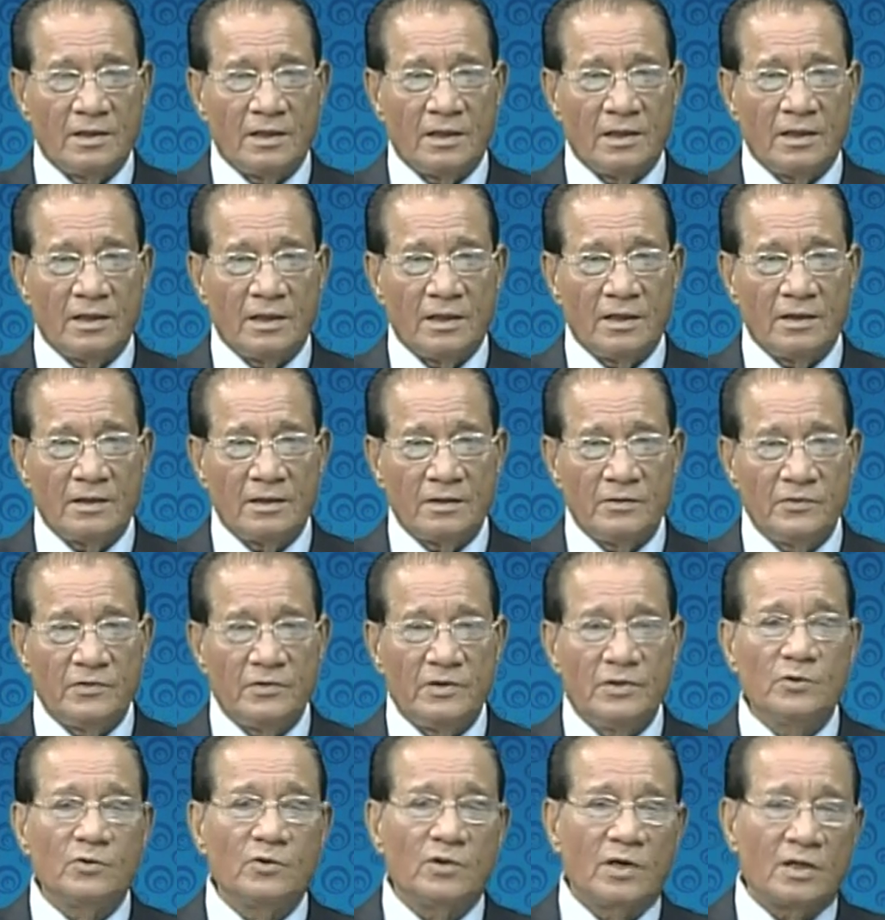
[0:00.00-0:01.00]
and we
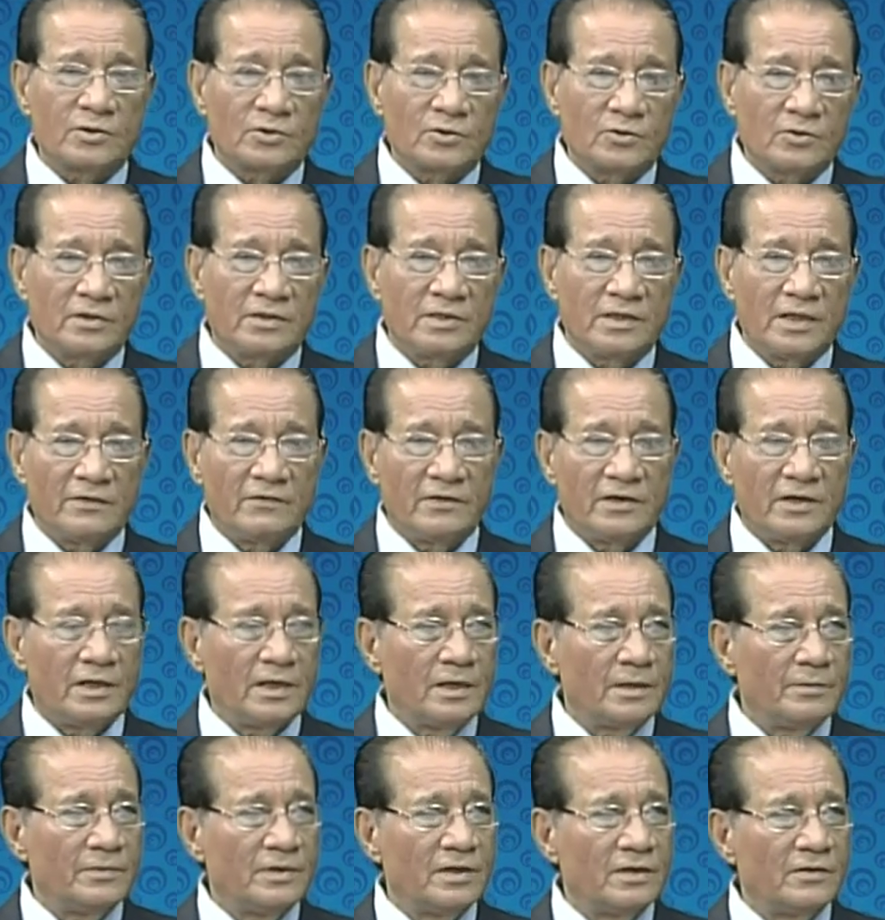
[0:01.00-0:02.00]
knew also that David
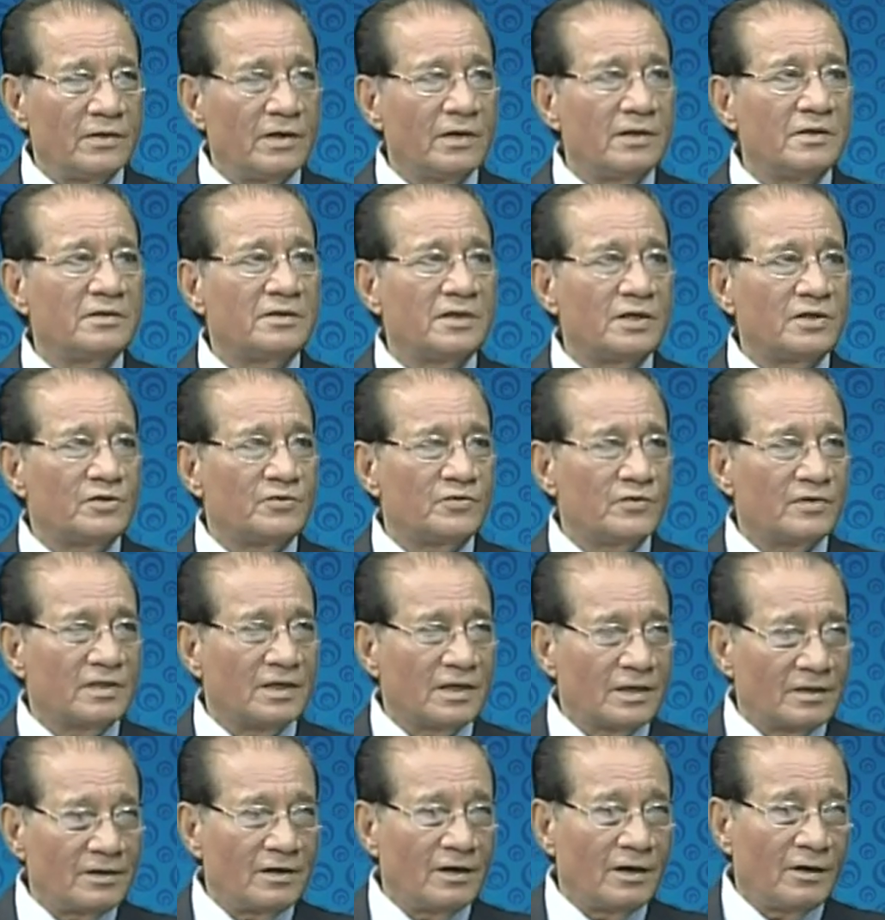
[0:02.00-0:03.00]
and me are in touch with
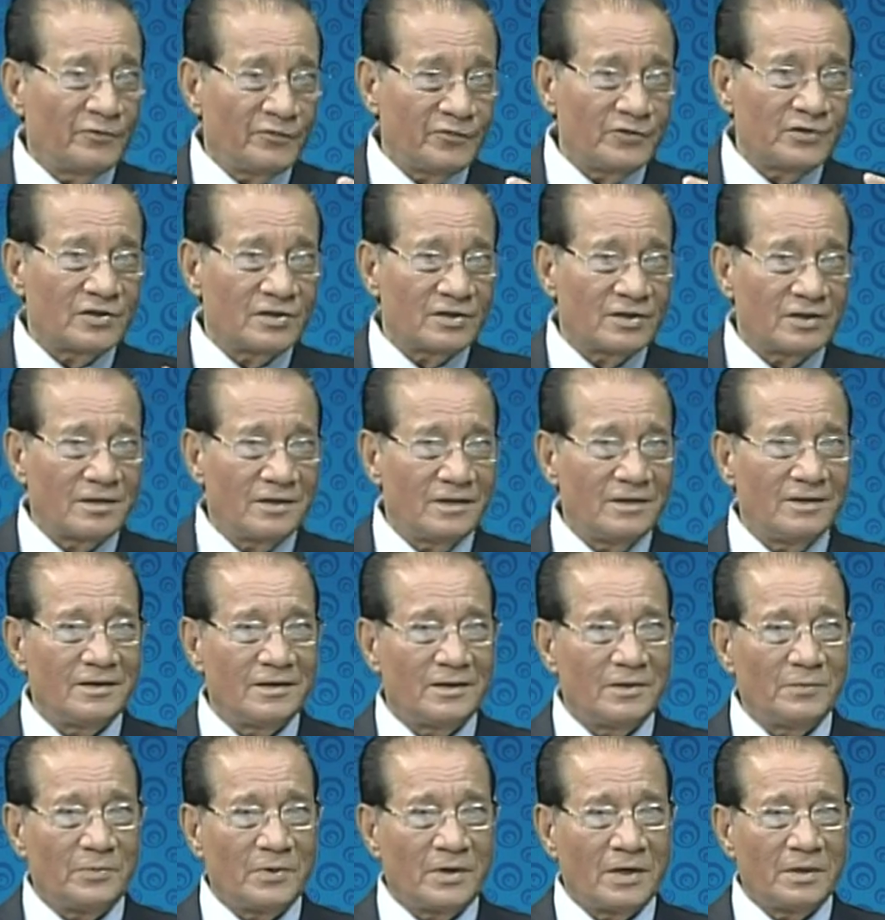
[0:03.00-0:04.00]
the officer in the
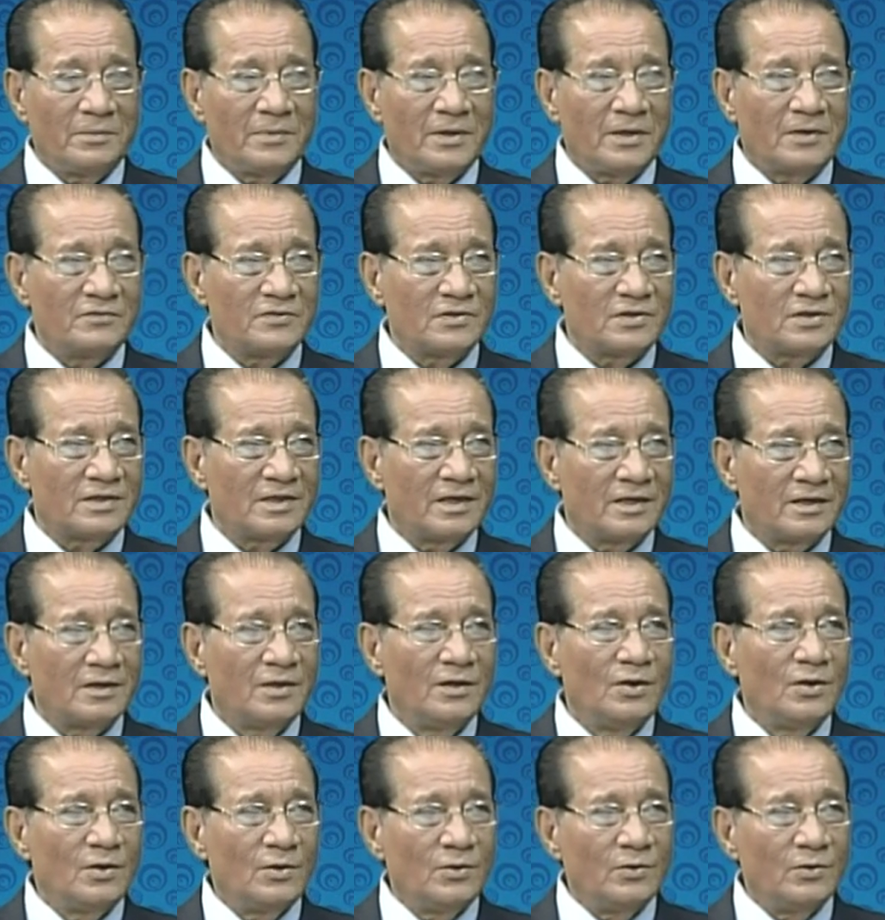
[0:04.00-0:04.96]
Department of State